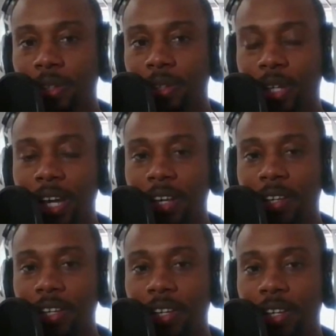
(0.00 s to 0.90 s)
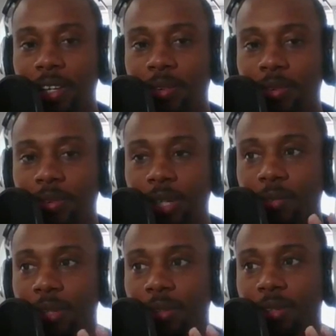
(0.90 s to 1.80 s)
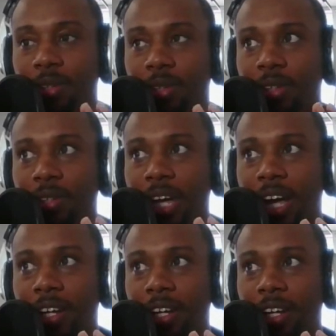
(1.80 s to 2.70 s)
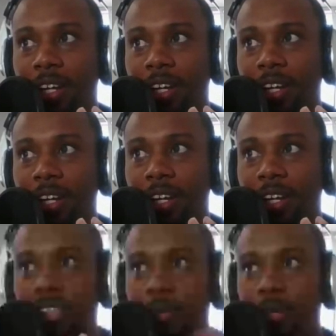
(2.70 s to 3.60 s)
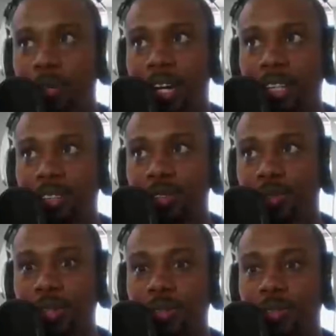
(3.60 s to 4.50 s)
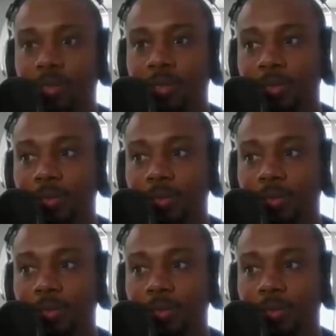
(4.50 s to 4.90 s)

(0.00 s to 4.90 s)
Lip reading: Okay, you got a Democrat-controlled